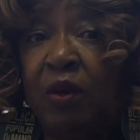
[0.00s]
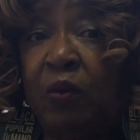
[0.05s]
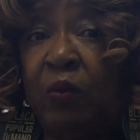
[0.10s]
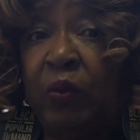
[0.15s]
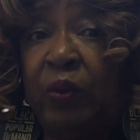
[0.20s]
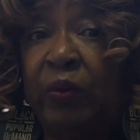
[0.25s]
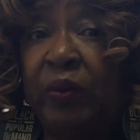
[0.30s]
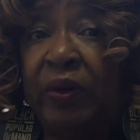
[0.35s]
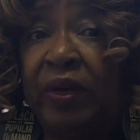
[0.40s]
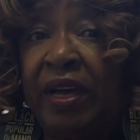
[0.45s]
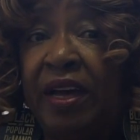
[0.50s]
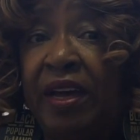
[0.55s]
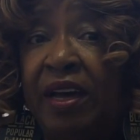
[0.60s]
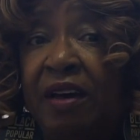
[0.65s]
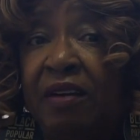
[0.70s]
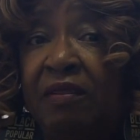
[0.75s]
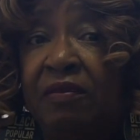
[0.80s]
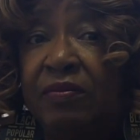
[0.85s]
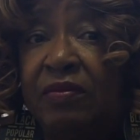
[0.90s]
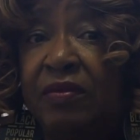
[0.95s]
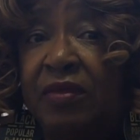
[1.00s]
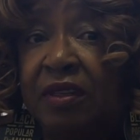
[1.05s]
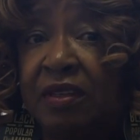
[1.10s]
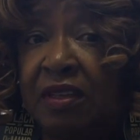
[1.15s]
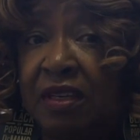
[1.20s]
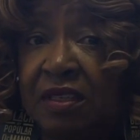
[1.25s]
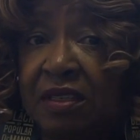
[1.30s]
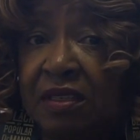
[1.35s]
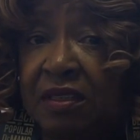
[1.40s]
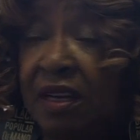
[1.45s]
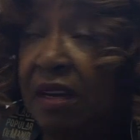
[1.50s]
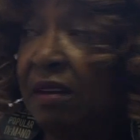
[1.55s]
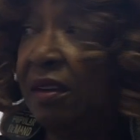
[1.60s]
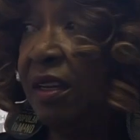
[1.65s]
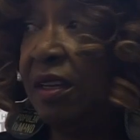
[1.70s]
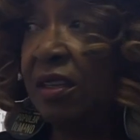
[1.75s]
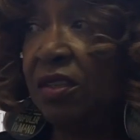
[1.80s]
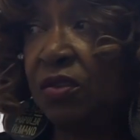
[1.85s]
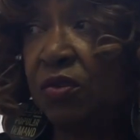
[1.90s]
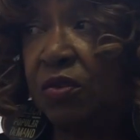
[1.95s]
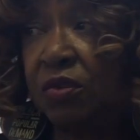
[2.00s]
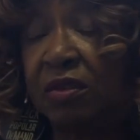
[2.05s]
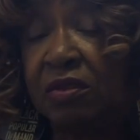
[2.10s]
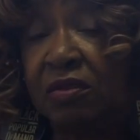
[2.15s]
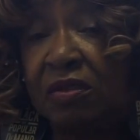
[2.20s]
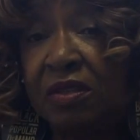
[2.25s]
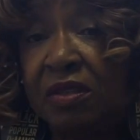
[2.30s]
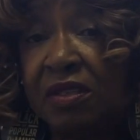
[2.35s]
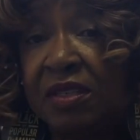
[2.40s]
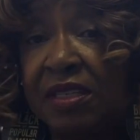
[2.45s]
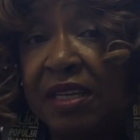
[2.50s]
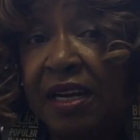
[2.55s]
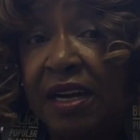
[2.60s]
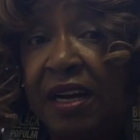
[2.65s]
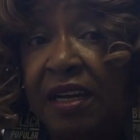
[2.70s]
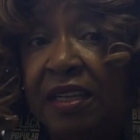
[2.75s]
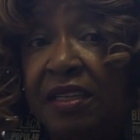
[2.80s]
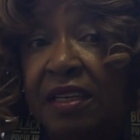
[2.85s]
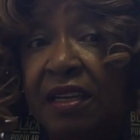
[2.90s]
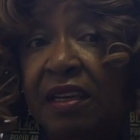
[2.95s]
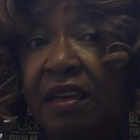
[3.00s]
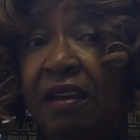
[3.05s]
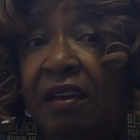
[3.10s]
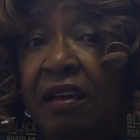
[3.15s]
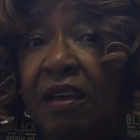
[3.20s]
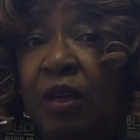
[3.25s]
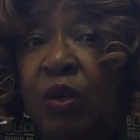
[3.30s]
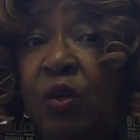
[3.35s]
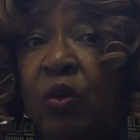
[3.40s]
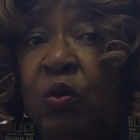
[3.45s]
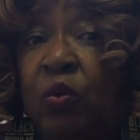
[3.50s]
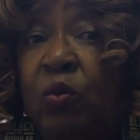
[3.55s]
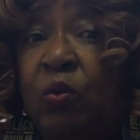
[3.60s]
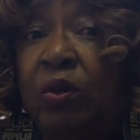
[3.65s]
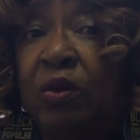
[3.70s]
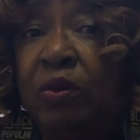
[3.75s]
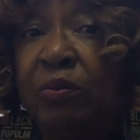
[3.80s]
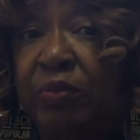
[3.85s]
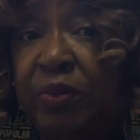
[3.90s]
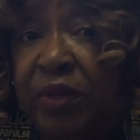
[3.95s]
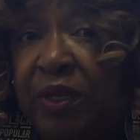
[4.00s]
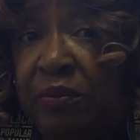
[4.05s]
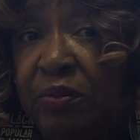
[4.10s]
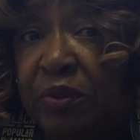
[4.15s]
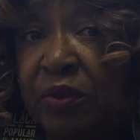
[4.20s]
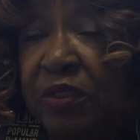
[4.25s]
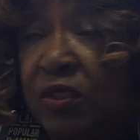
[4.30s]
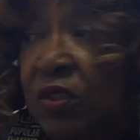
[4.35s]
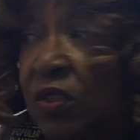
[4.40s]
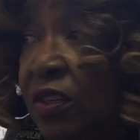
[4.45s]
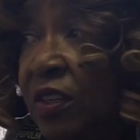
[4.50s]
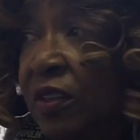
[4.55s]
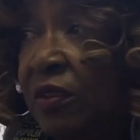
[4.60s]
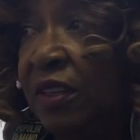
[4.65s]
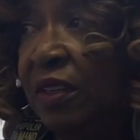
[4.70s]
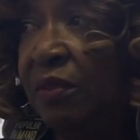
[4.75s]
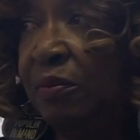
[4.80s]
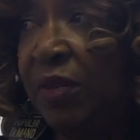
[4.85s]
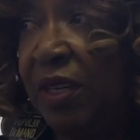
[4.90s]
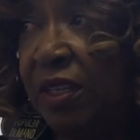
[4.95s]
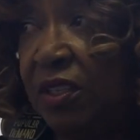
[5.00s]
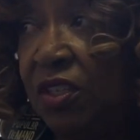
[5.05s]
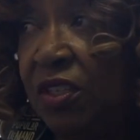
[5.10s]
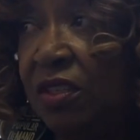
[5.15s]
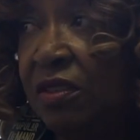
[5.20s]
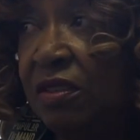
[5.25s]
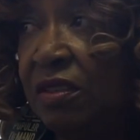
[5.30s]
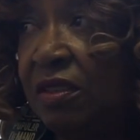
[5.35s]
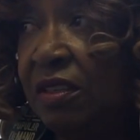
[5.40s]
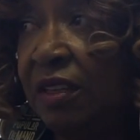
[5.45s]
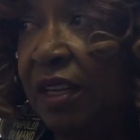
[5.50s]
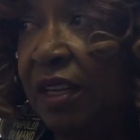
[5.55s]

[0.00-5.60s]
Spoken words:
We will have the Augusta County Historical Society who will be preserving pictures,